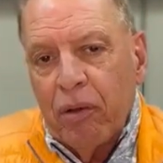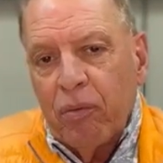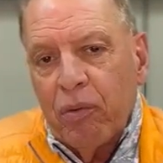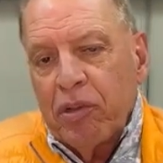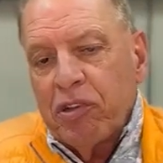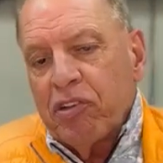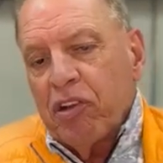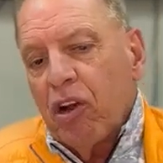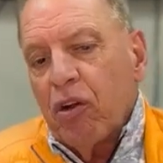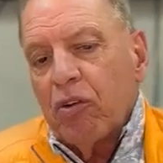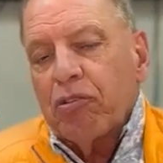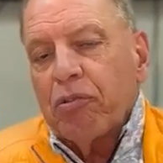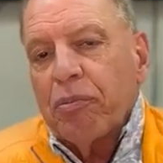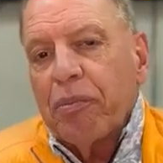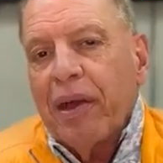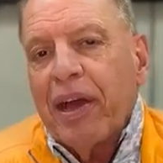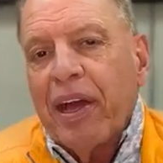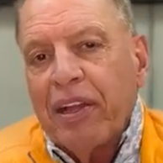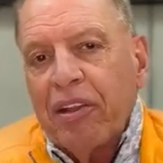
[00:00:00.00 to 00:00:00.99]
We talked
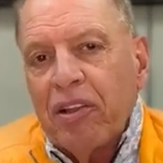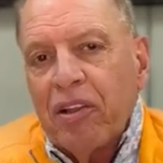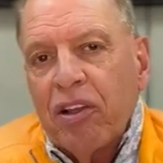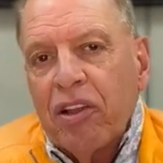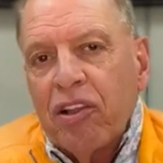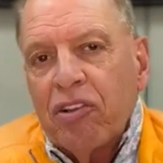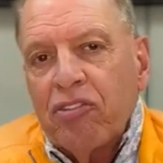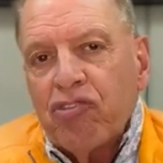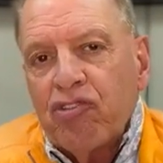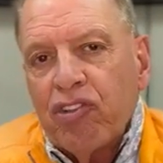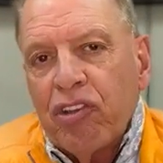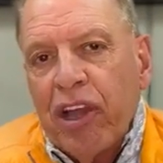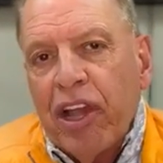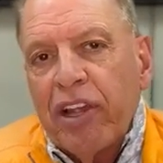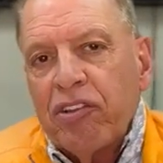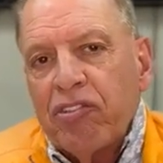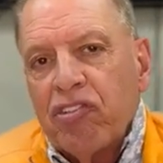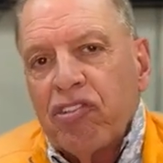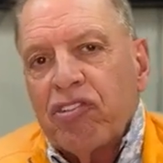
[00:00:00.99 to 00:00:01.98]
about
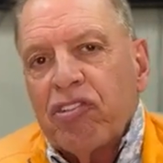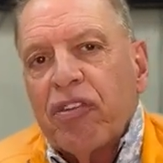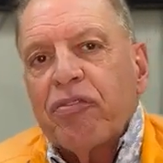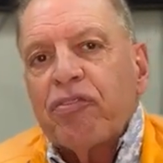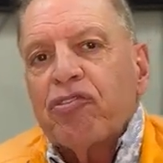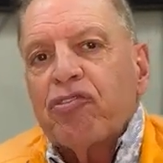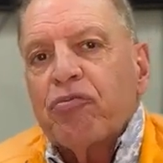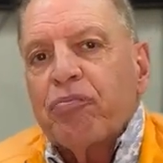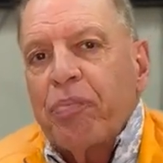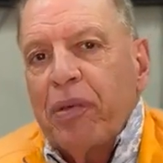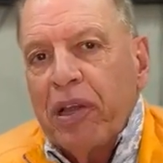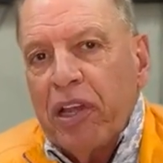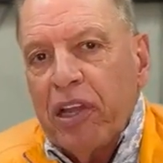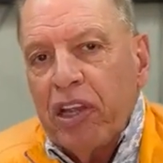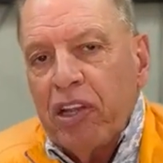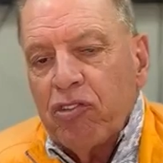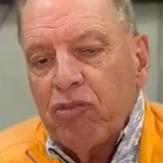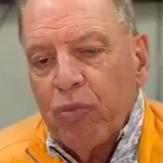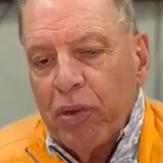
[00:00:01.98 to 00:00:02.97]
changes of
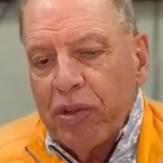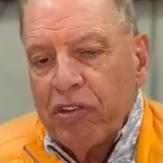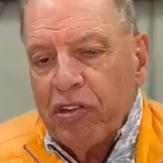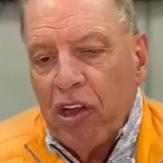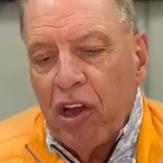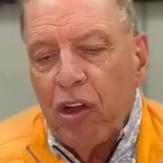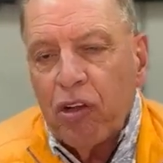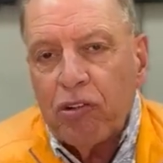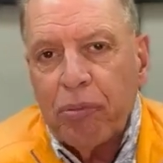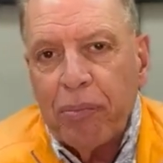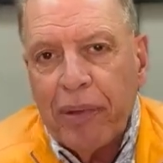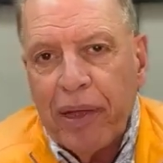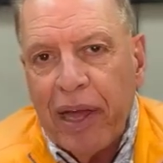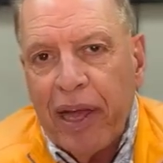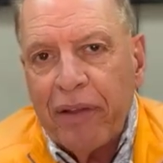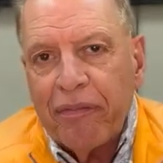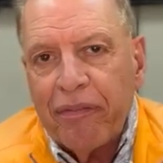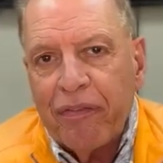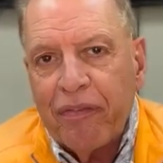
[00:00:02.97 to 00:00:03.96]
speech. We talked
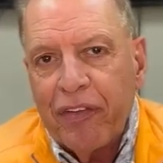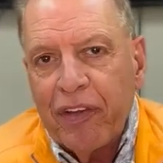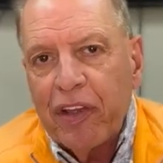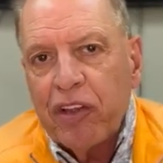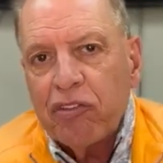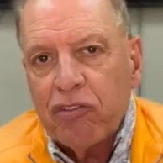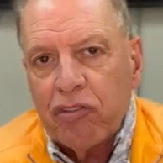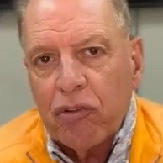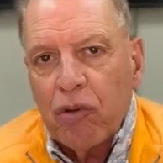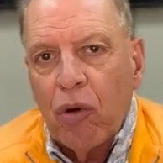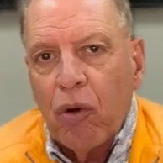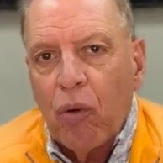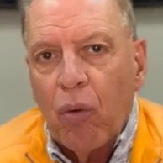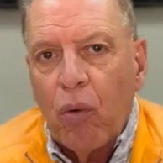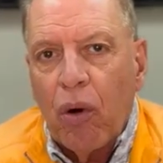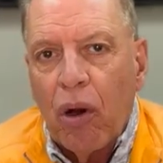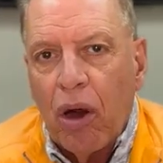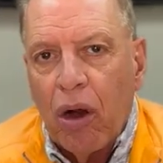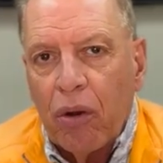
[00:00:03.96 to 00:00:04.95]
about
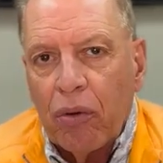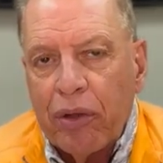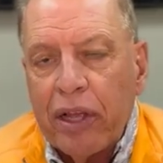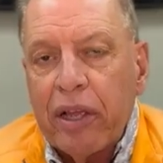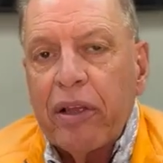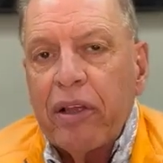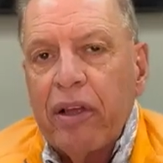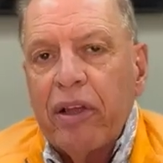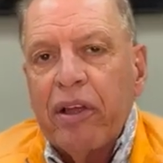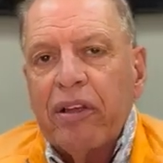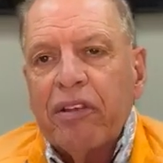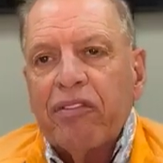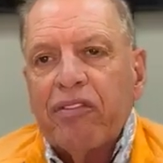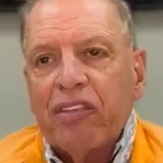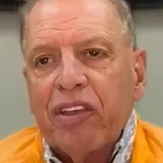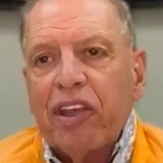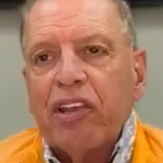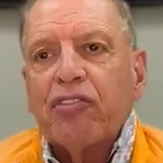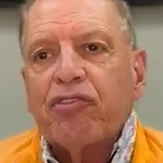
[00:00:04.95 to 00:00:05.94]
physical walking.
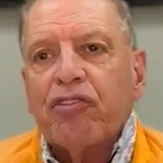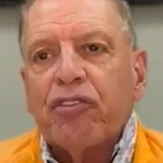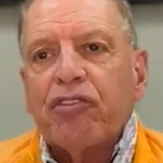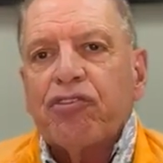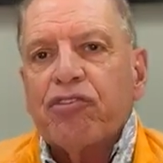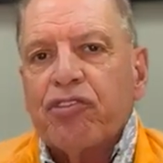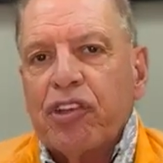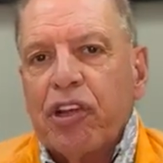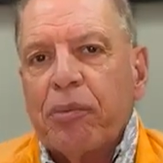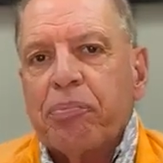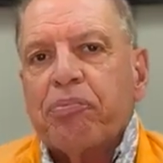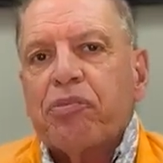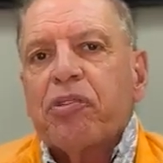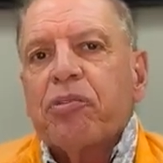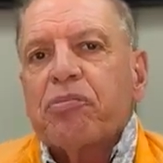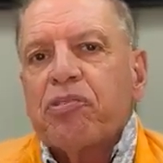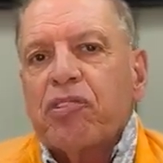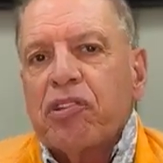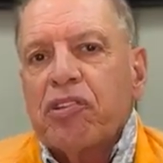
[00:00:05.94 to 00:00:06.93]
These are
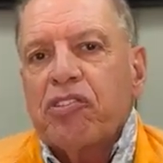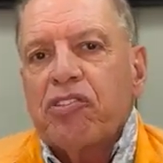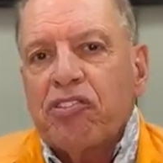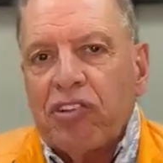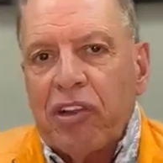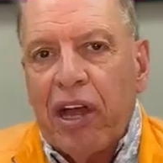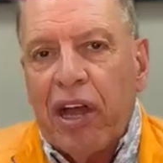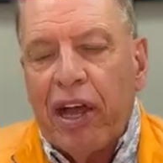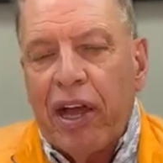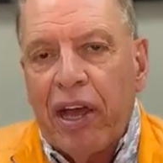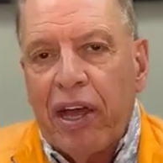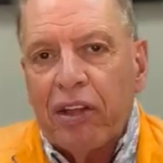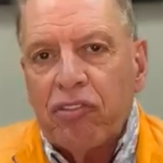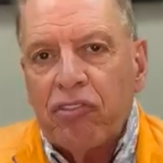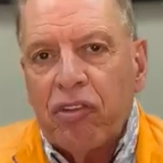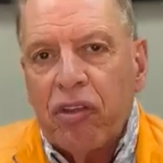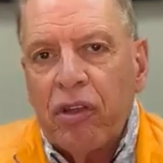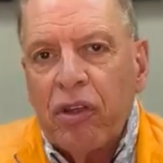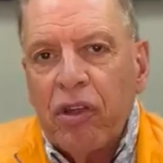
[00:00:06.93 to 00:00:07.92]
symptoms and
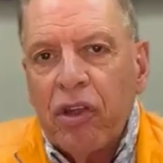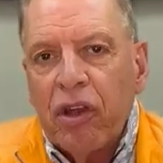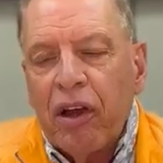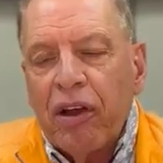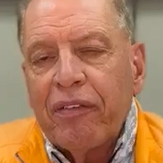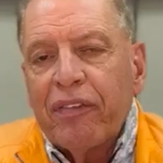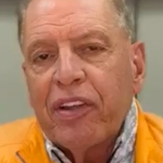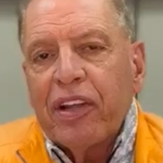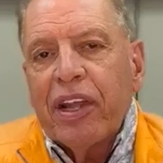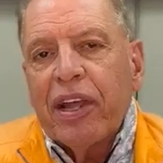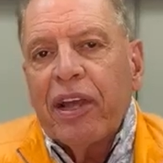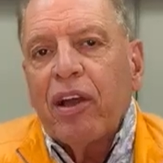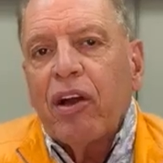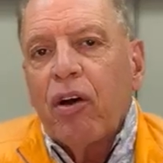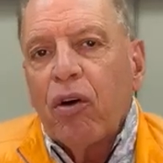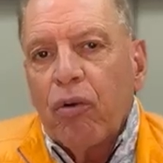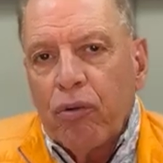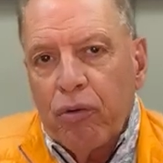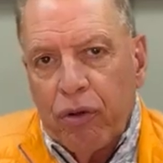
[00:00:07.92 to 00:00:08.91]
signs of an
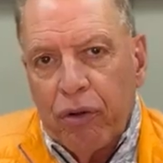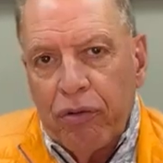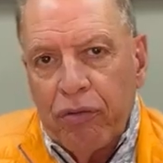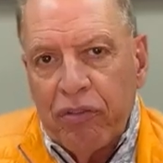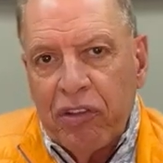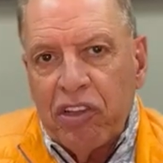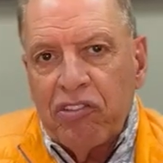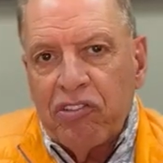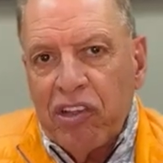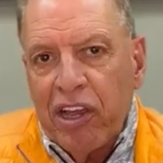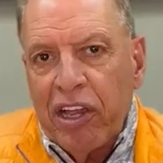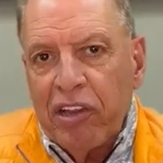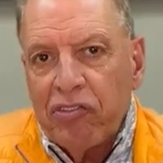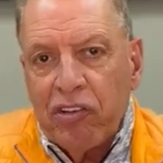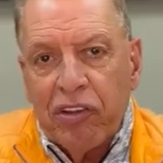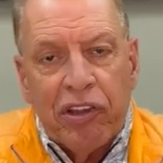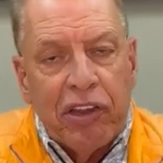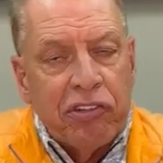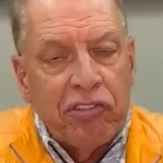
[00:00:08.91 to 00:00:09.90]
elder that's
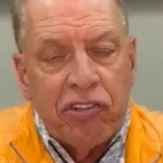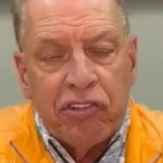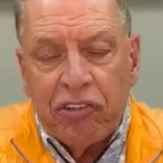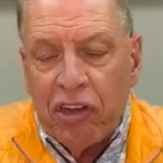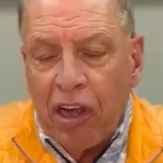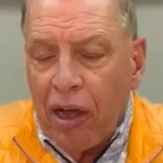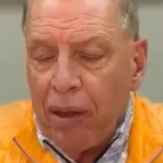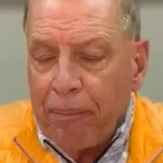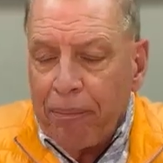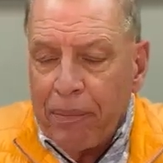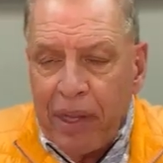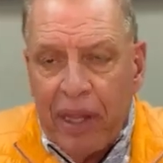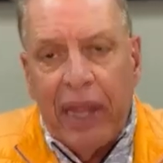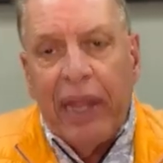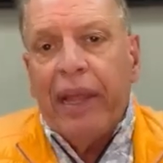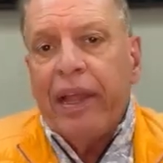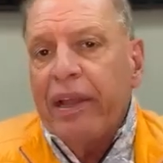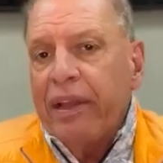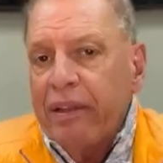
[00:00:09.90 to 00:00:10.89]
aging. It does not
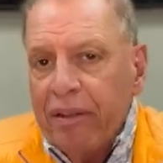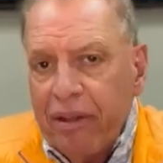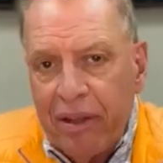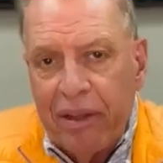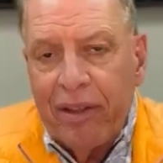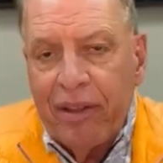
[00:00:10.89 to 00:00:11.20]
mean